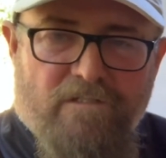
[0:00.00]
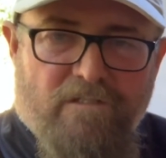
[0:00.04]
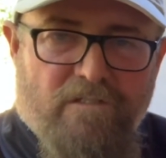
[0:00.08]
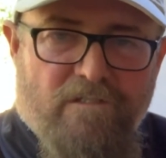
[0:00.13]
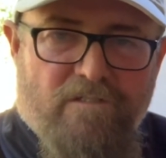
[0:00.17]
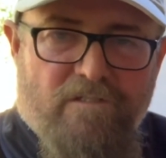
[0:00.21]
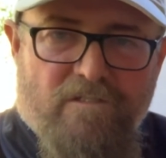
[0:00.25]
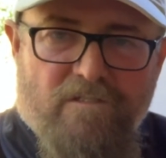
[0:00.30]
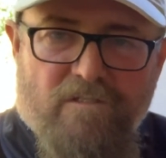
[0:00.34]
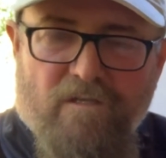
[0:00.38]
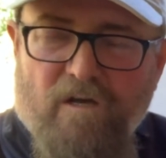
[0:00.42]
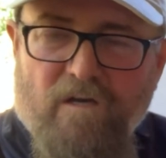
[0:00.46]

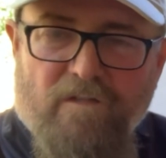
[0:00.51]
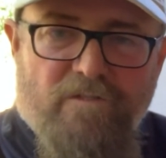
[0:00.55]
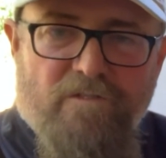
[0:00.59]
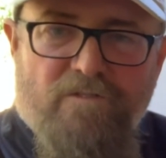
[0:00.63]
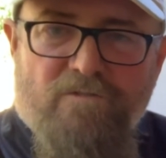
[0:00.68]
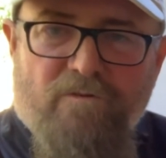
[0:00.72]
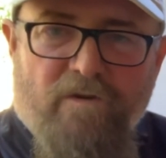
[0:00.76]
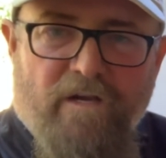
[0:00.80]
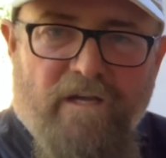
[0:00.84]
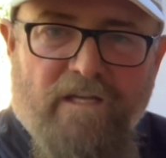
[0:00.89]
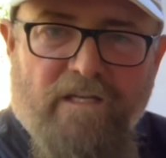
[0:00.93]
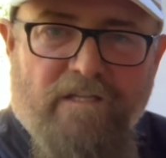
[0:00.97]
This is all the
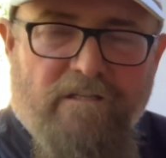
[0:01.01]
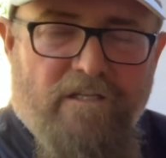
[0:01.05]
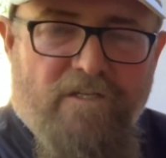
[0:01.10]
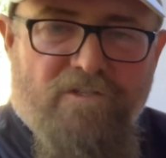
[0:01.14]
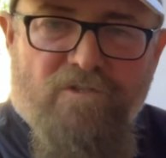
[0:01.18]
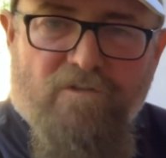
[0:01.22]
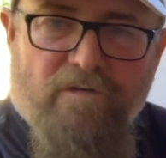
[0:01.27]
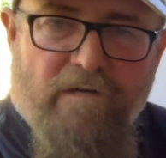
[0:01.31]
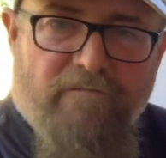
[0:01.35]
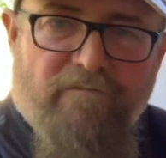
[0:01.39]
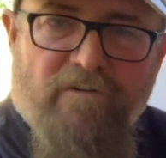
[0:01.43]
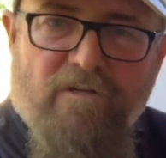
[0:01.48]
training that
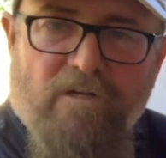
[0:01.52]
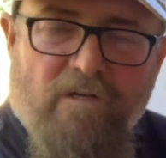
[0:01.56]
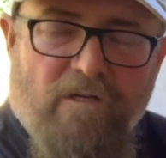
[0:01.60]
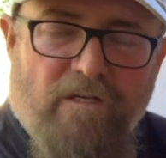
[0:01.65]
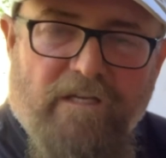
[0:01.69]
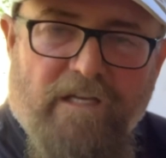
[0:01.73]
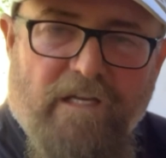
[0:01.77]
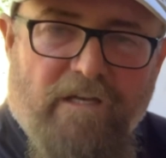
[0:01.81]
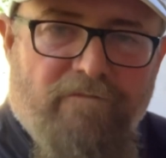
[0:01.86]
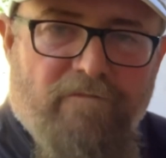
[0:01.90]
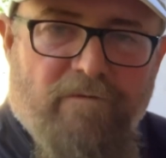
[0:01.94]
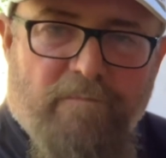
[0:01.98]
you're ever going to
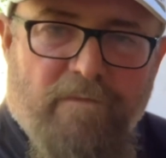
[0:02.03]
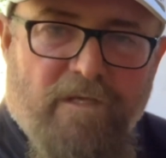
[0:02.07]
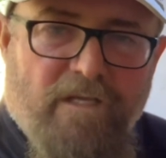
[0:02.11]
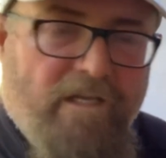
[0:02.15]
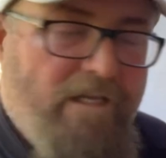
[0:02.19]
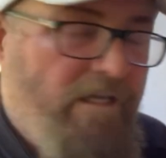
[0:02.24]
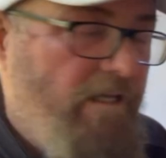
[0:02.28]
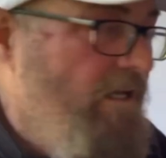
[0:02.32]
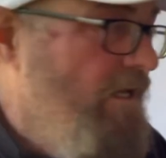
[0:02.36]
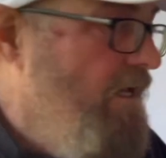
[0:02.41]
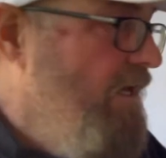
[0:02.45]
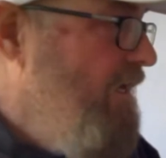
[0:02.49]
need from
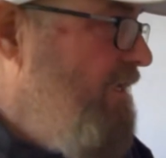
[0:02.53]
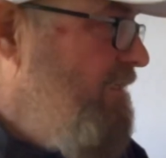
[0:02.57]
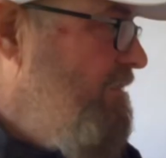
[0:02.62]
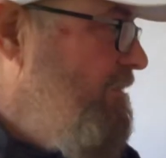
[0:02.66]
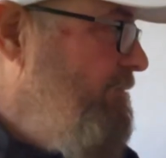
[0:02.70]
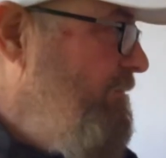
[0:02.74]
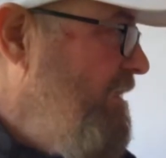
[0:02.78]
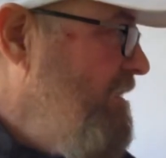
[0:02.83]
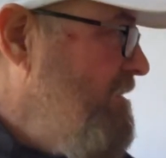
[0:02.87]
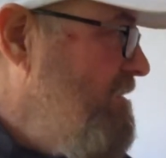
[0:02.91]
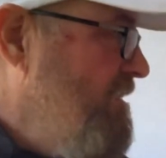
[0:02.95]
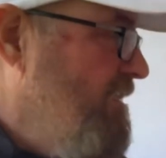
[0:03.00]
me to
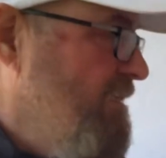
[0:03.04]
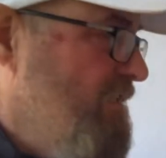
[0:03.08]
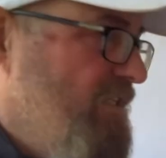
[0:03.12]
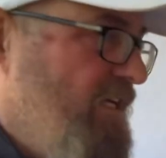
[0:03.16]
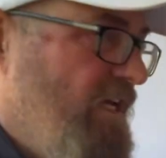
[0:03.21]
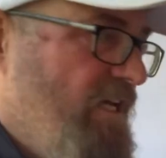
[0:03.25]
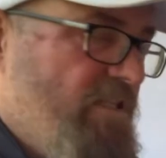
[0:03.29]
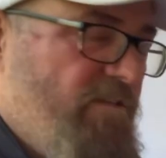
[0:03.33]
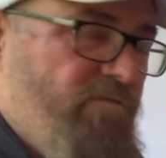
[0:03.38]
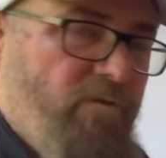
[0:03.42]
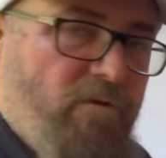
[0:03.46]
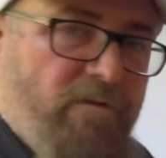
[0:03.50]
be
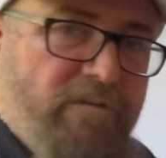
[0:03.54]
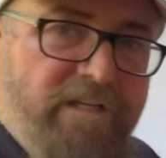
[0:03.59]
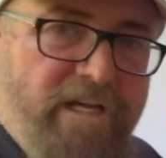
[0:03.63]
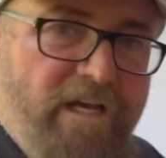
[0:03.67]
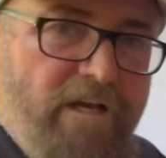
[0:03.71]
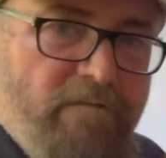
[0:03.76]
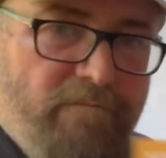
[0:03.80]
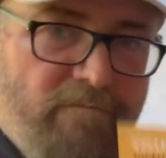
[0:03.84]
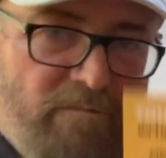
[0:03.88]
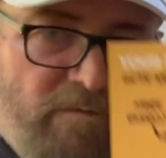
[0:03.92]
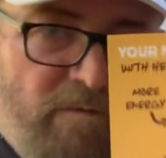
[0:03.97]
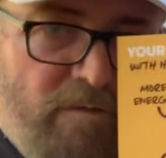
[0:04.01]
successful.
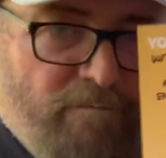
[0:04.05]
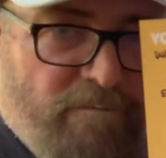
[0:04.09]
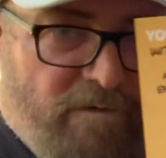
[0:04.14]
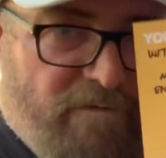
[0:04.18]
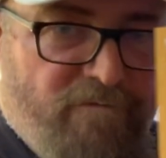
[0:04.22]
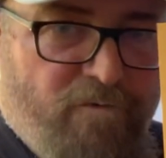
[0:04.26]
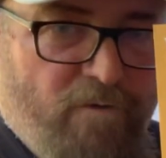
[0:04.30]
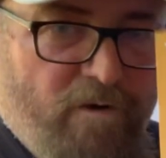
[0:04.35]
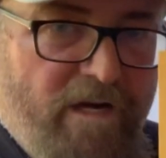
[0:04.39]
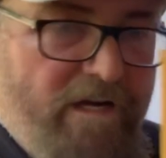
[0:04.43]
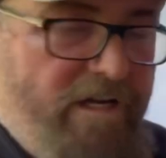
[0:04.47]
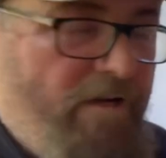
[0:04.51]
Now,
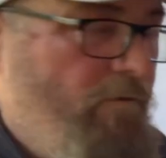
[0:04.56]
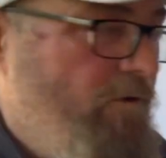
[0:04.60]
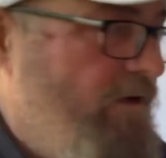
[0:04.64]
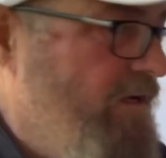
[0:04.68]
before I go